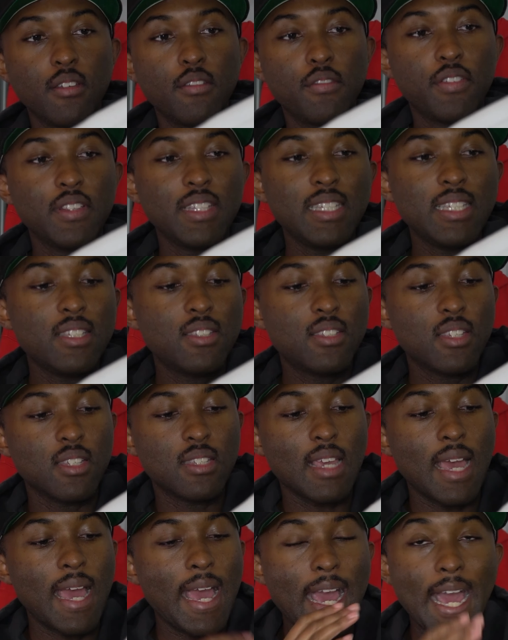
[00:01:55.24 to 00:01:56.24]
fleece. It's
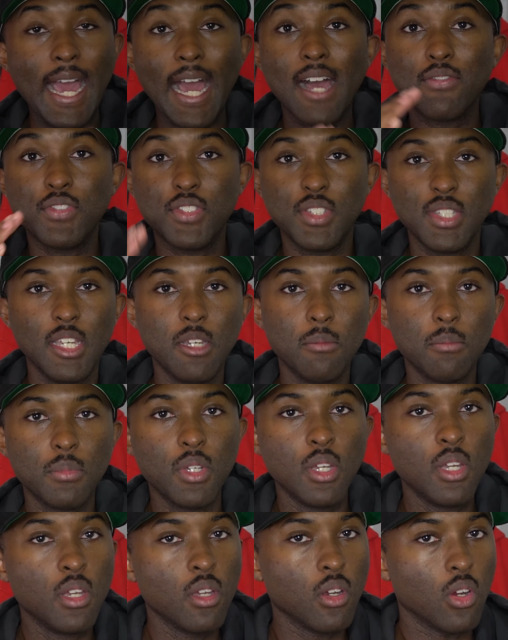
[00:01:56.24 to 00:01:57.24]
a half zip,
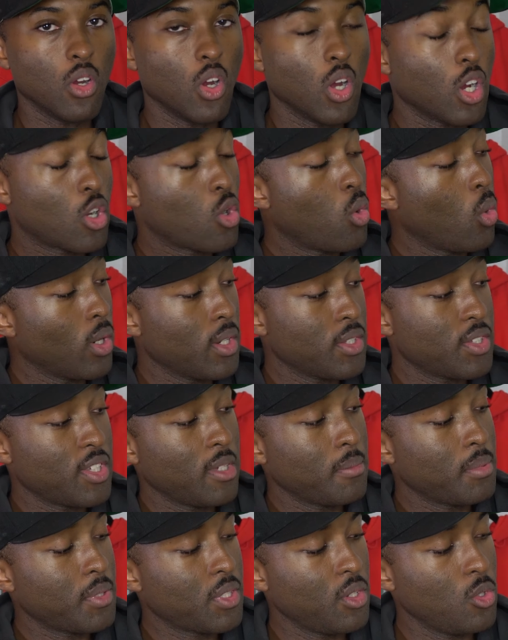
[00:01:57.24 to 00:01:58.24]
or a quarter
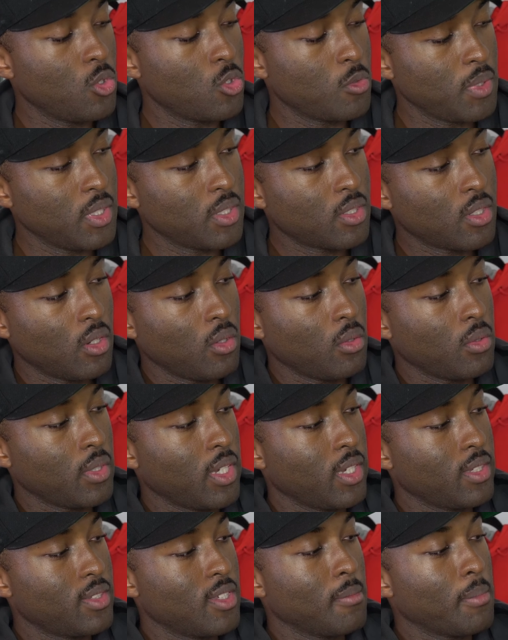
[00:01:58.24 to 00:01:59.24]
zip, excuse me. So you
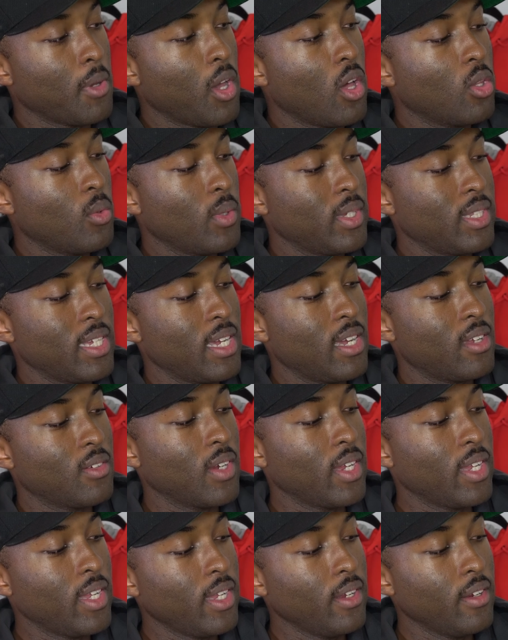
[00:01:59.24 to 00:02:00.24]
can zip all the way down
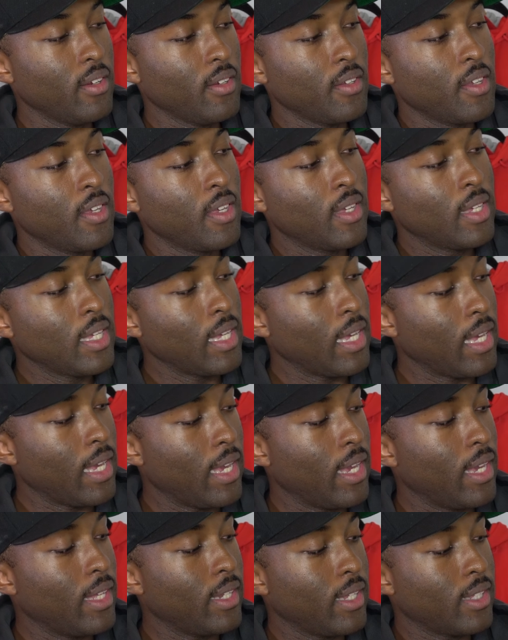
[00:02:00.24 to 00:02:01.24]
right here.
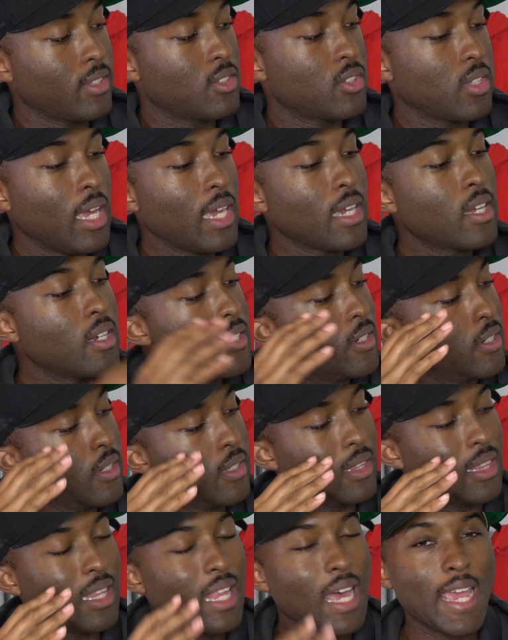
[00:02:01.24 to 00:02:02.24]
And it's like a
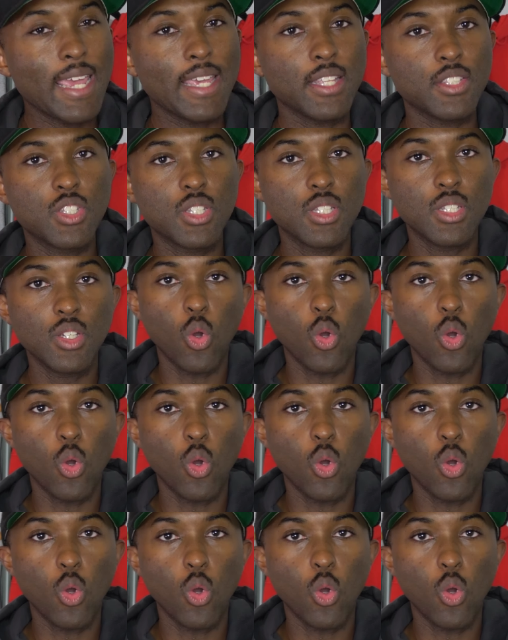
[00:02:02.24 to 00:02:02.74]
light